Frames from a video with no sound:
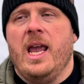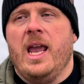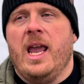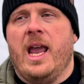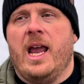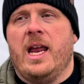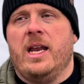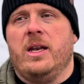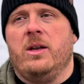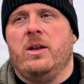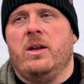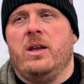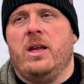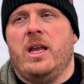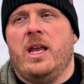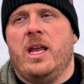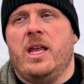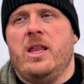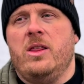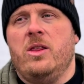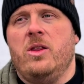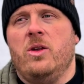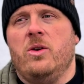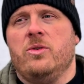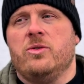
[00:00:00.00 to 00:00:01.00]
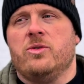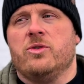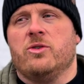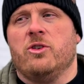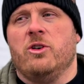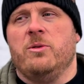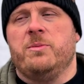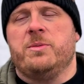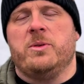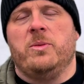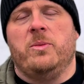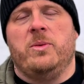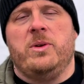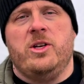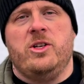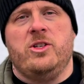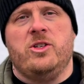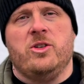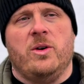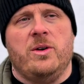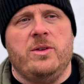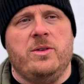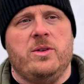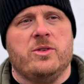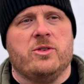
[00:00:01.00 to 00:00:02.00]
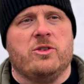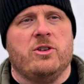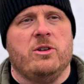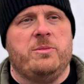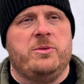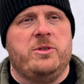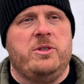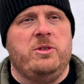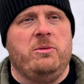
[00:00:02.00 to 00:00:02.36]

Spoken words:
And in those groups, and when you join those groups,